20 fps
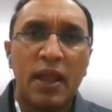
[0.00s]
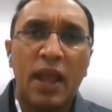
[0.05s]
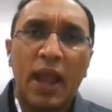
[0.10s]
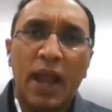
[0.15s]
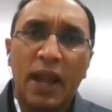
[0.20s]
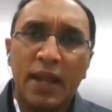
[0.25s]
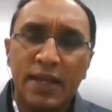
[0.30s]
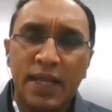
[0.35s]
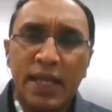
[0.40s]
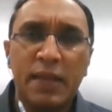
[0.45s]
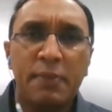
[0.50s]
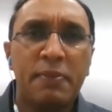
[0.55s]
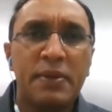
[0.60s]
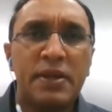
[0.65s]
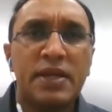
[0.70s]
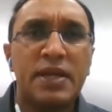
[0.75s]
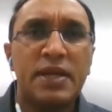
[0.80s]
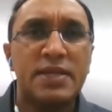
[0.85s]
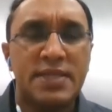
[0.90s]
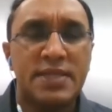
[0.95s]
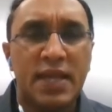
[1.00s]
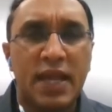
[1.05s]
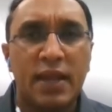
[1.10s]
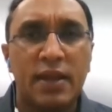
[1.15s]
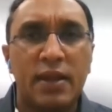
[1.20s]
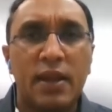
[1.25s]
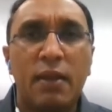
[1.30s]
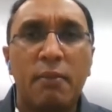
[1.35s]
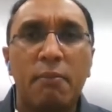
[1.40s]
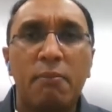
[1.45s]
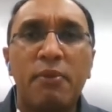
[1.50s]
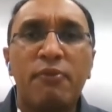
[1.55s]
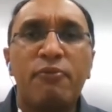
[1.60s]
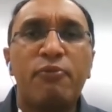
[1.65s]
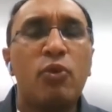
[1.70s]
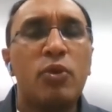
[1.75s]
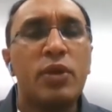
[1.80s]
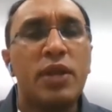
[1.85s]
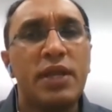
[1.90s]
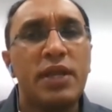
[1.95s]
and keep it aside
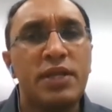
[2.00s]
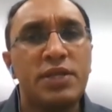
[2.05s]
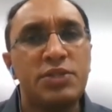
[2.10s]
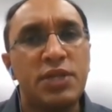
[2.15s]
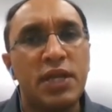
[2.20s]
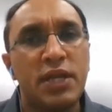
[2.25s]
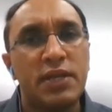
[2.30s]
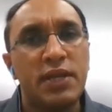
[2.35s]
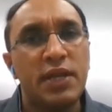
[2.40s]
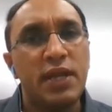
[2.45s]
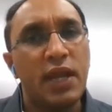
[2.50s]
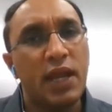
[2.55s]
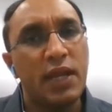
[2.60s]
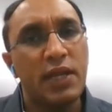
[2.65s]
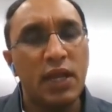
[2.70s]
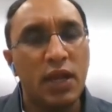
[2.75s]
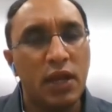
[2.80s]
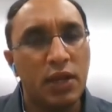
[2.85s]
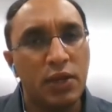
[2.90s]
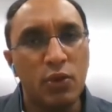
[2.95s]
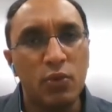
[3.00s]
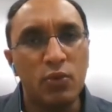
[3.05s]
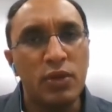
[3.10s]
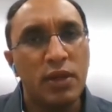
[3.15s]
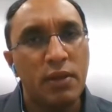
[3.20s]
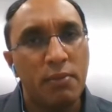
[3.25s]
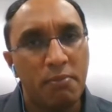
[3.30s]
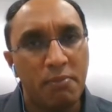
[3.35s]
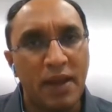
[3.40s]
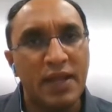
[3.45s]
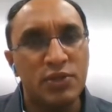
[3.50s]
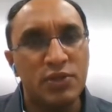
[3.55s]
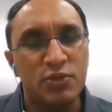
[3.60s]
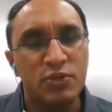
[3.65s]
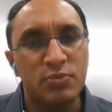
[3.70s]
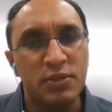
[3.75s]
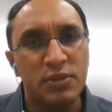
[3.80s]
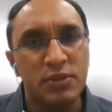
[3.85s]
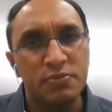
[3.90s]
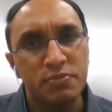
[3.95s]
before initiating any acute
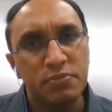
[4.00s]
management.